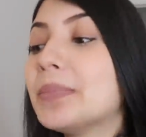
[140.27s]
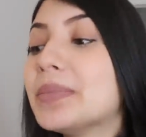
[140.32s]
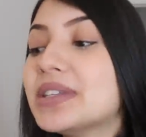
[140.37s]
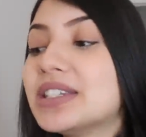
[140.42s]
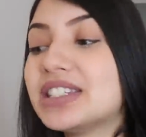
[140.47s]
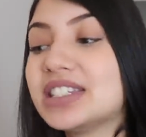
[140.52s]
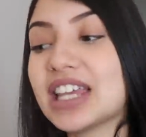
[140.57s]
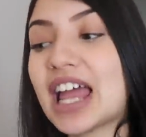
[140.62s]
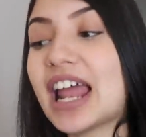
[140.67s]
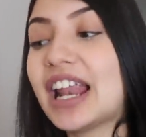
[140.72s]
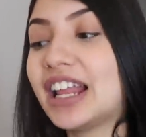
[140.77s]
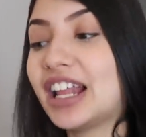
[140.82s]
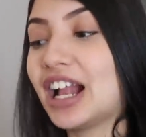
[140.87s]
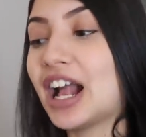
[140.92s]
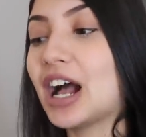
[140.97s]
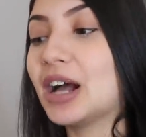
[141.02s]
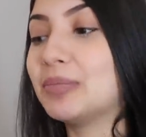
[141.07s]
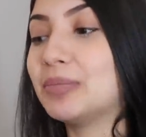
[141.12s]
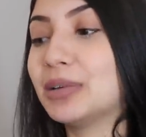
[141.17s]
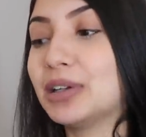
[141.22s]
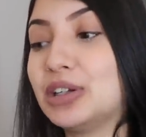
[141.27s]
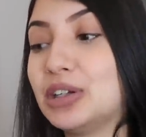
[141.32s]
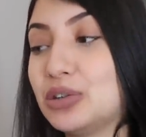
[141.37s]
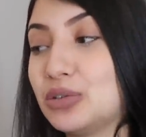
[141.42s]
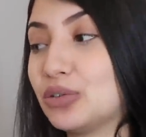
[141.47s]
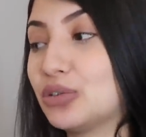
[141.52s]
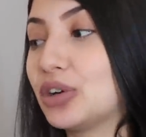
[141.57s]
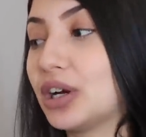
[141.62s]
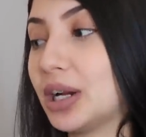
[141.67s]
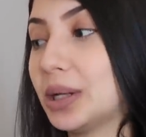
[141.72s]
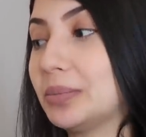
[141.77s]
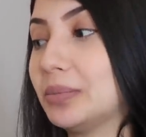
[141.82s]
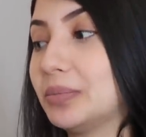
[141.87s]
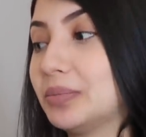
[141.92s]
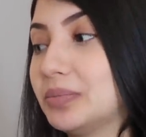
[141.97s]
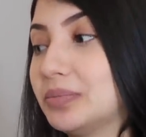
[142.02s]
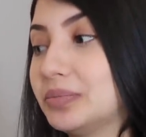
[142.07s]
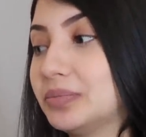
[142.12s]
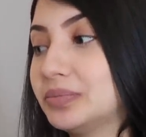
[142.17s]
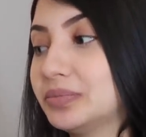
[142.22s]
setting up a new crib
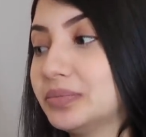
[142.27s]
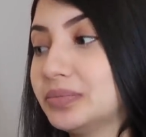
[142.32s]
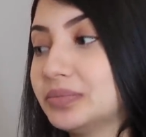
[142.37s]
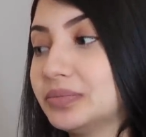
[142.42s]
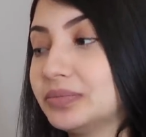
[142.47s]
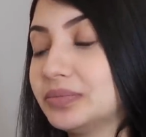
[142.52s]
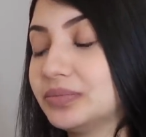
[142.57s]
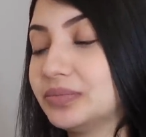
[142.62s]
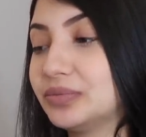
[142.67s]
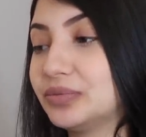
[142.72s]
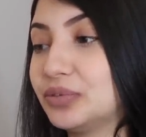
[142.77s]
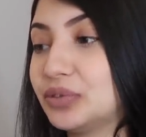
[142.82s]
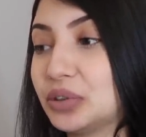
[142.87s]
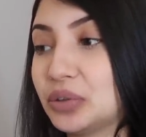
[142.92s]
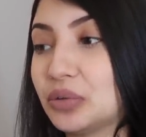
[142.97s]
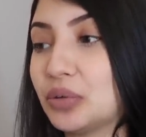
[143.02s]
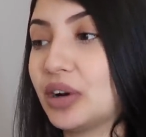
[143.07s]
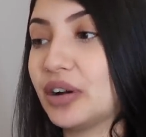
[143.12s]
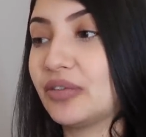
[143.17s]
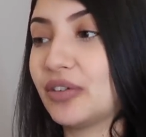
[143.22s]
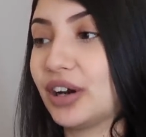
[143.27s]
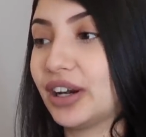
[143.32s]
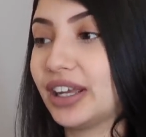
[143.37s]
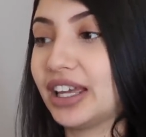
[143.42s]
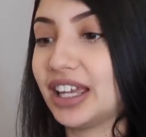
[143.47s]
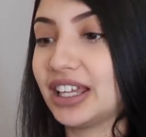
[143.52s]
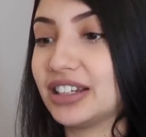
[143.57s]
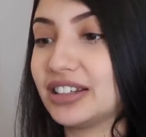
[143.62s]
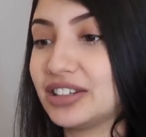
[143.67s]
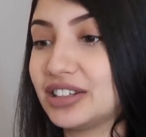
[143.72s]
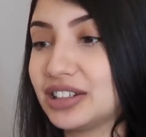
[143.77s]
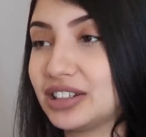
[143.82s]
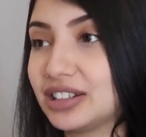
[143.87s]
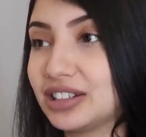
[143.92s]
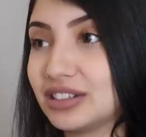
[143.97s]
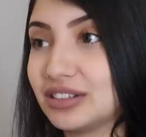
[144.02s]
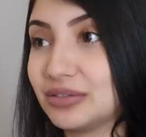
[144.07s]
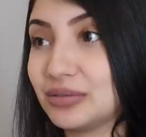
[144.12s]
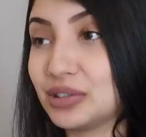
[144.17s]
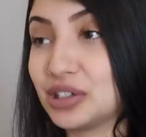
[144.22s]
for one of our kids,
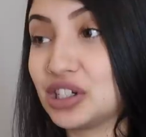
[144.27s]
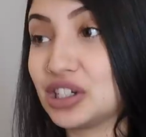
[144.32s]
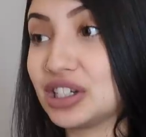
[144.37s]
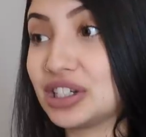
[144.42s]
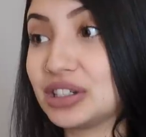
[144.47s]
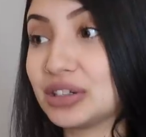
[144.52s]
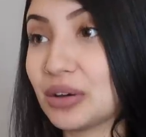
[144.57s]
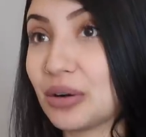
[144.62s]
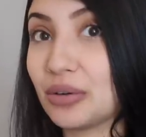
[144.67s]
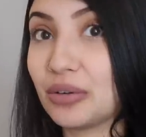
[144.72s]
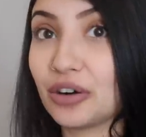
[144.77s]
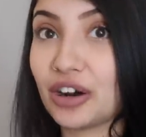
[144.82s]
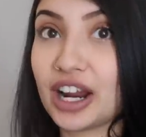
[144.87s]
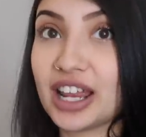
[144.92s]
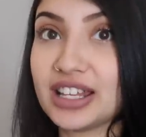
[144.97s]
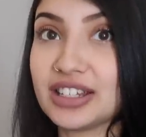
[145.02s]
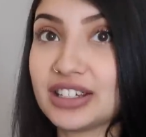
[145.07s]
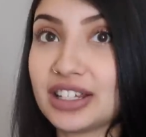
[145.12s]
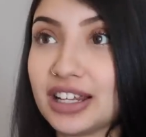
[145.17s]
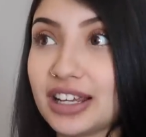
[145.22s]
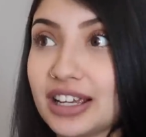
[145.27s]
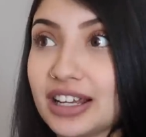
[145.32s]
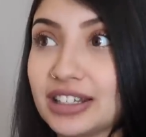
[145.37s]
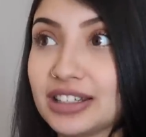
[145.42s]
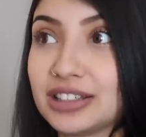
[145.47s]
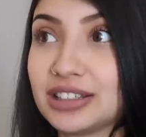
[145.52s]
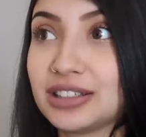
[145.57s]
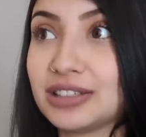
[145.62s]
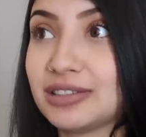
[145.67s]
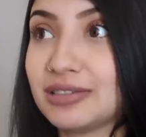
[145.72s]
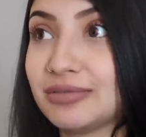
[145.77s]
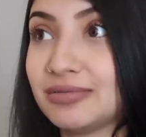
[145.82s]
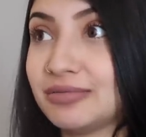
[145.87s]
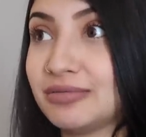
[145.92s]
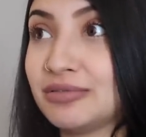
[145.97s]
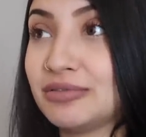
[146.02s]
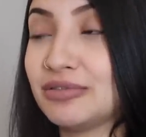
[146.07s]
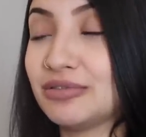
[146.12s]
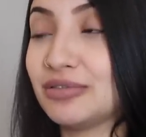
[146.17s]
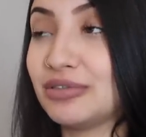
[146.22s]
which is so crazy because
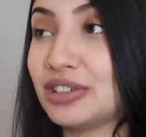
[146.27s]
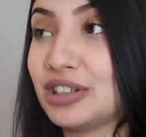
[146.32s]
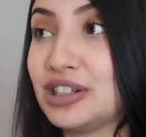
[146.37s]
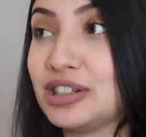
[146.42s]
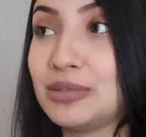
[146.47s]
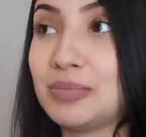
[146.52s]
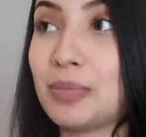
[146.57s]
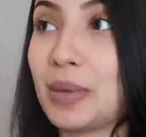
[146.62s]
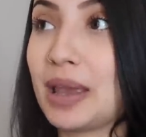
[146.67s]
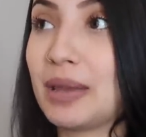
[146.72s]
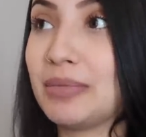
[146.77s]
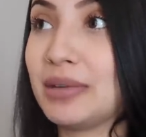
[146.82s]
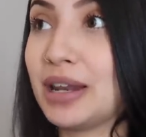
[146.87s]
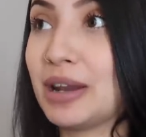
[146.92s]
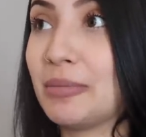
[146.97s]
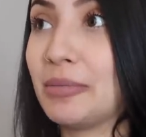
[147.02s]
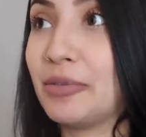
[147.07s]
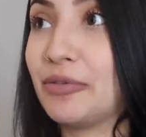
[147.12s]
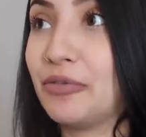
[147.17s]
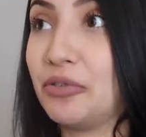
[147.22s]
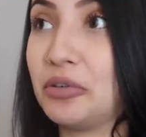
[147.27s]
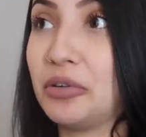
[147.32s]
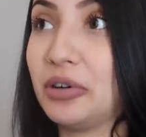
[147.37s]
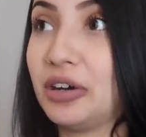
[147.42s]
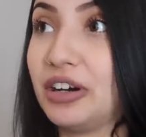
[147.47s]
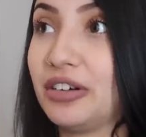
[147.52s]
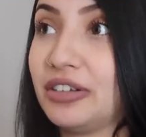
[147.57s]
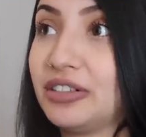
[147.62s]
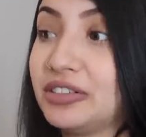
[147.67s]
it's baby number four.